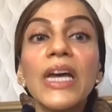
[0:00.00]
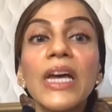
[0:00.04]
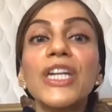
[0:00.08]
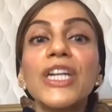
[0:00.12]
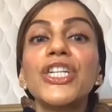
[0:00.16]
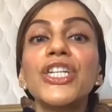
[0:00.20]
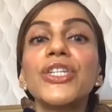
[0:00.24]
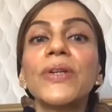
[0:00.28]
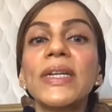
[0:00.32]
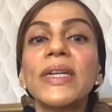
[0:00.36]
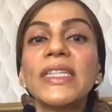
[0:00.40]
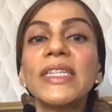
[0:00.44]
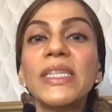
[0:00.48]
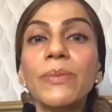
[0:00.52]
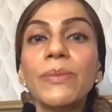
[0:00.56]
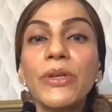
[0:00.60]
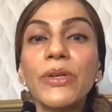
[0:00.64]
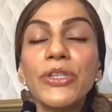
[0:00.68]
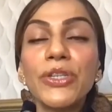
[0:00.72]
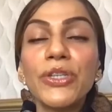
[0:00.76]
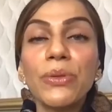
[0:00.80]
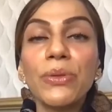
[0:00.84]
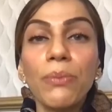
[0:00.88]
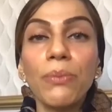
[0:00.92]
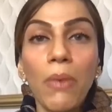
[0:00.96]

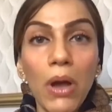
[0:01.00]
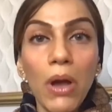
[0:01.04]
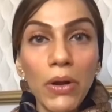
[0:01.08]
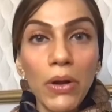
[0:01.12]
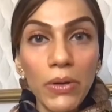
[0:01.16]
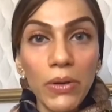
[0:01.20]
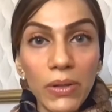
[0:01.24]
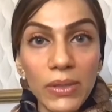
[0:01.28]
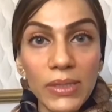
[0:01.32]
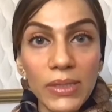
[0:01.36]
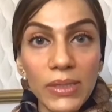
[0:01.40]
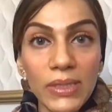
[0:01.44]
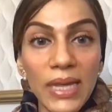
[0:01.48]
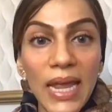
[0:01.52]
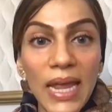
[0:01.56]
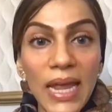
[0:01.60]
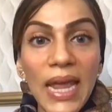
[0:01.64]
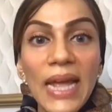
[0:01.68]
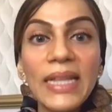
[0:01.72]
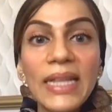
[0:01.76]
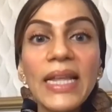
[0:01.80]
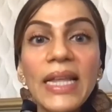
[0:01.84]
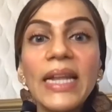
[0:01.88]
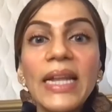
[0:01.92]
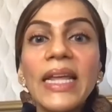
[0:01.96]
transmission models
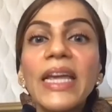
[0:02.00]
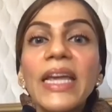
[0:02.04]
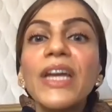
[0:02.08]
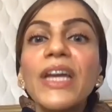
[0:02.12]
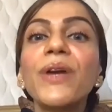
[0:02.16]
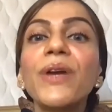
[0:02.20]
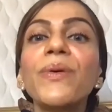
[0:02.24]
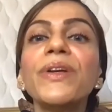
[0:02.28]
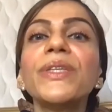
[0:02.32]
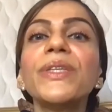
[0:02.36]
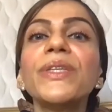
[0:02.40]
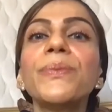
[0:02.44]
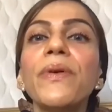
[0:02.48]
that increase